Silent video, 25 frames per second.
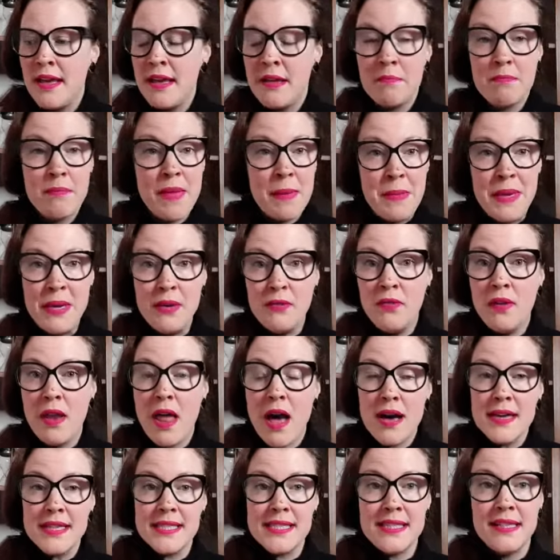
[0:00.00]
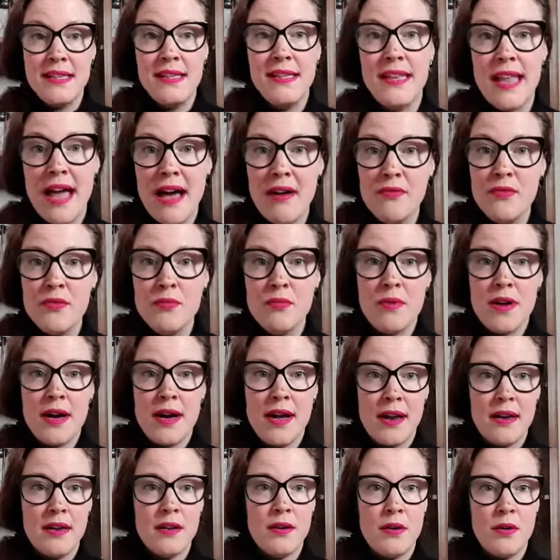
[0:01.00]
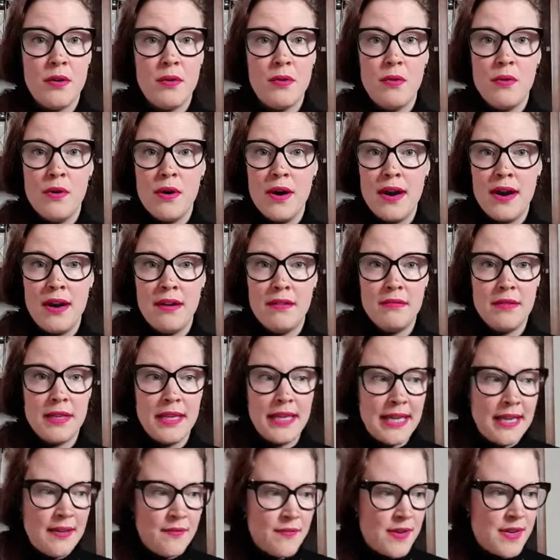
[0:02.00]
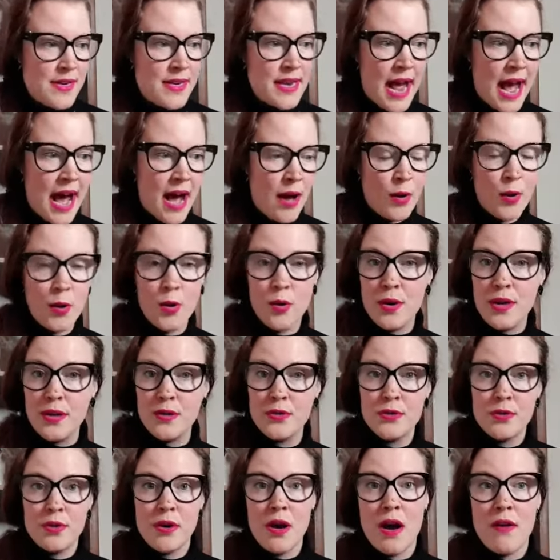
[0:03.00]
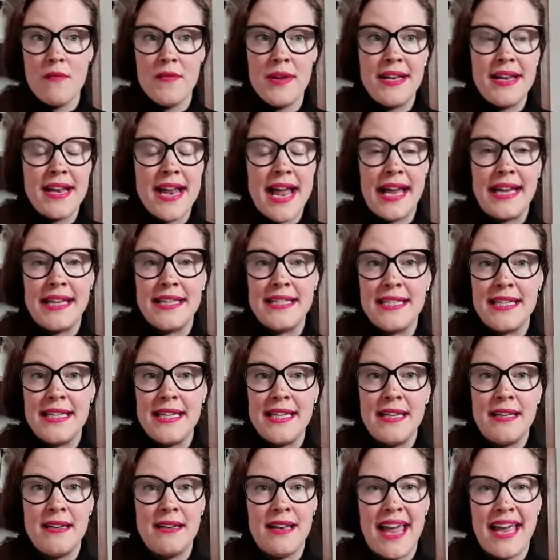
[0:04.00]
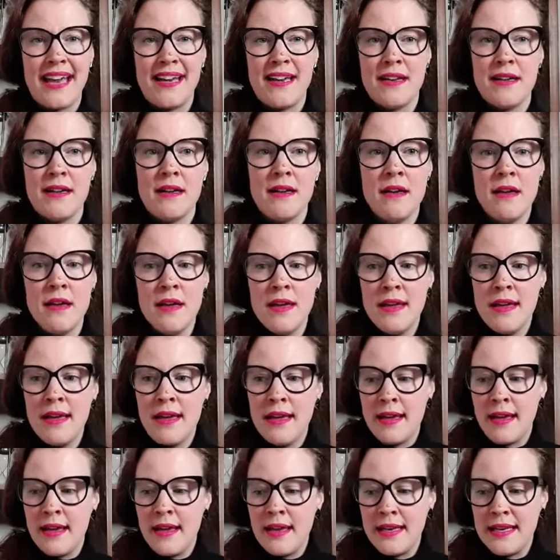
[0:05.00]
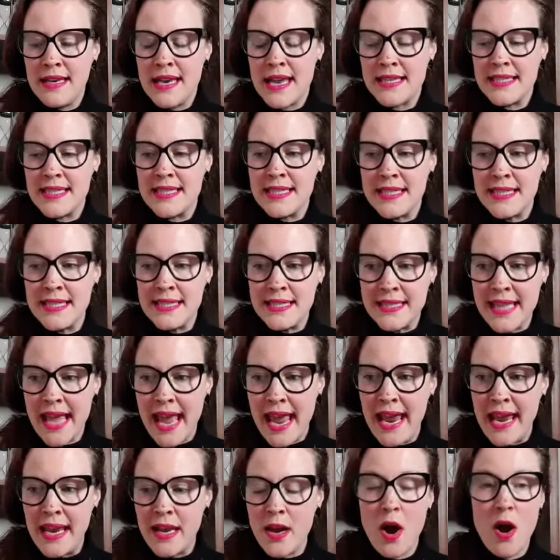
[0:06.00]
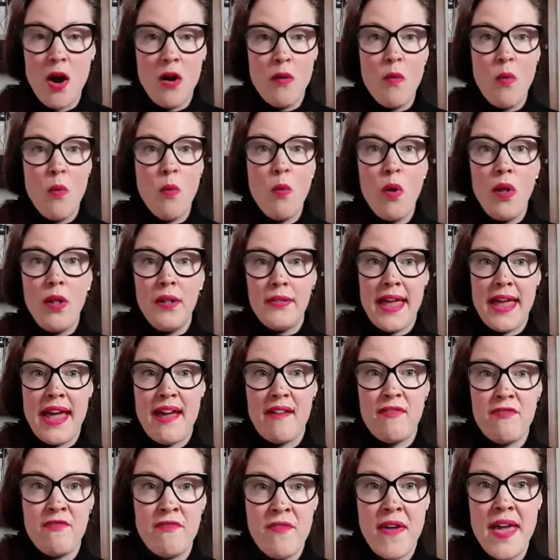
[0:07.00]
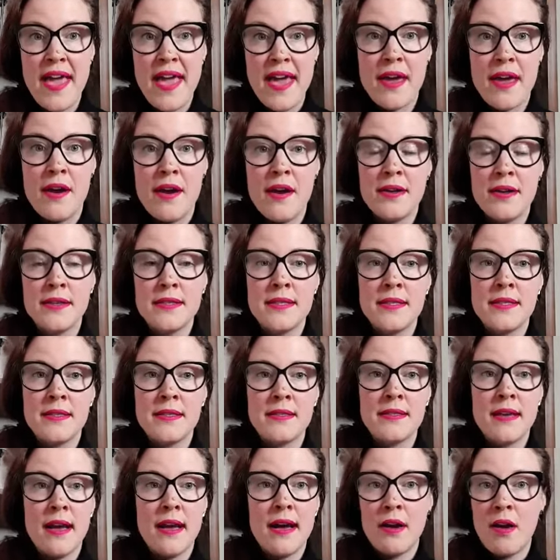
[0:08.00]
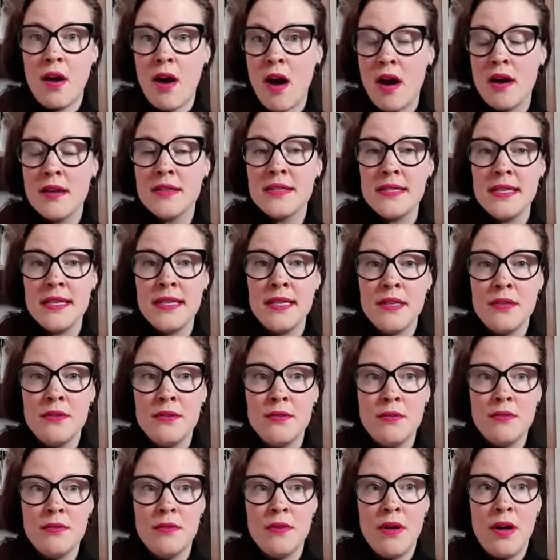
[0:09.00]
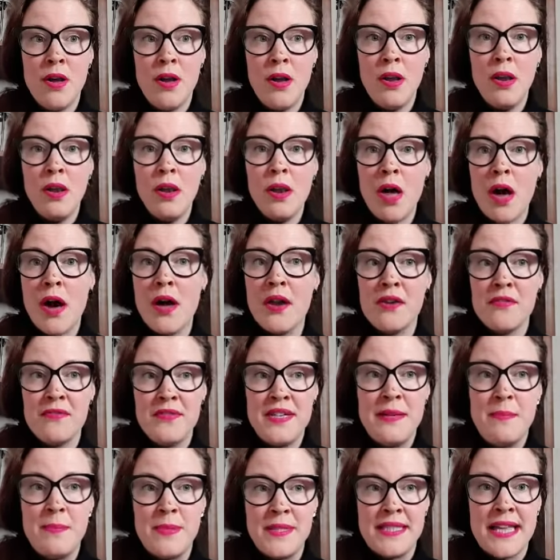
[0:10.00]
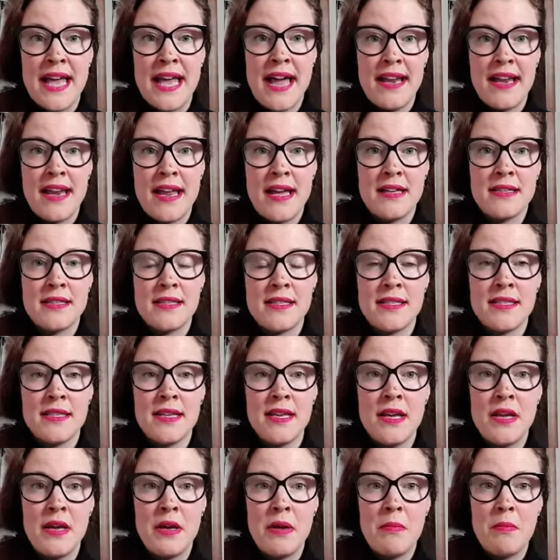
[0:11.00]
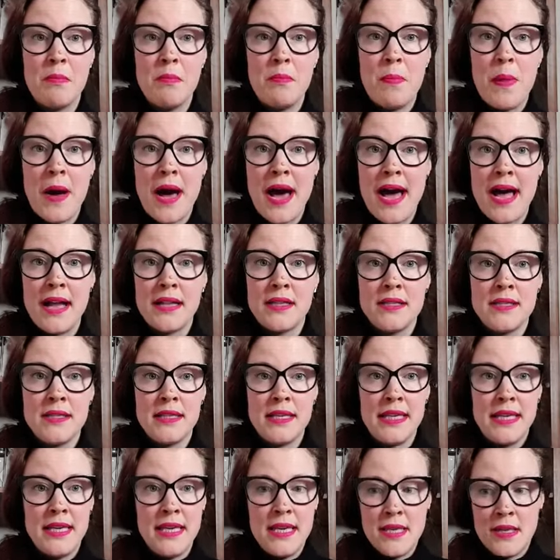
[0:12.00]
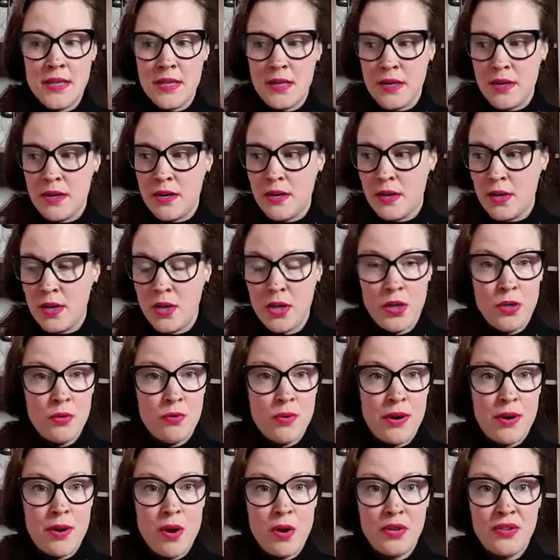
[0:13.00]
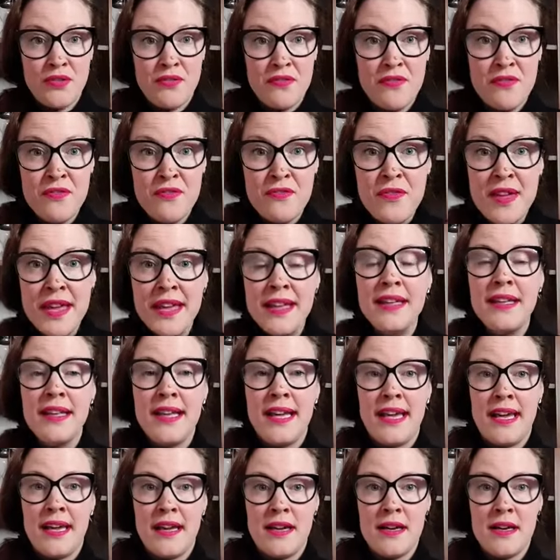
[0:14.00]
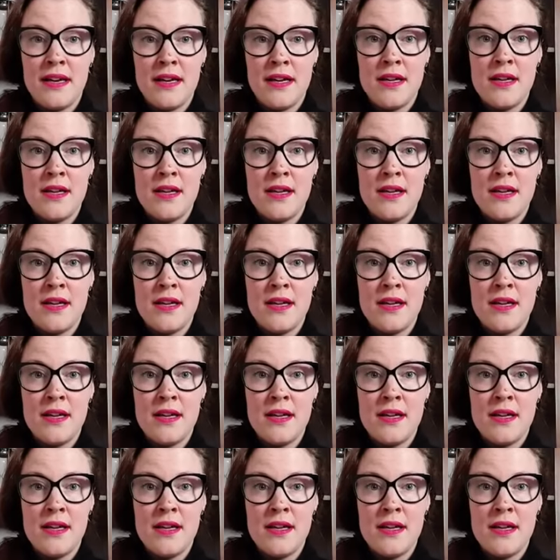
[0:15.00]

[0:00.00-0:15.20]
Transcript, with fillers: maybe you've lost a loved one, or even now going through COVID 19, like the the state of world affairs are causing you a lot of deep sadness, but either you are not willing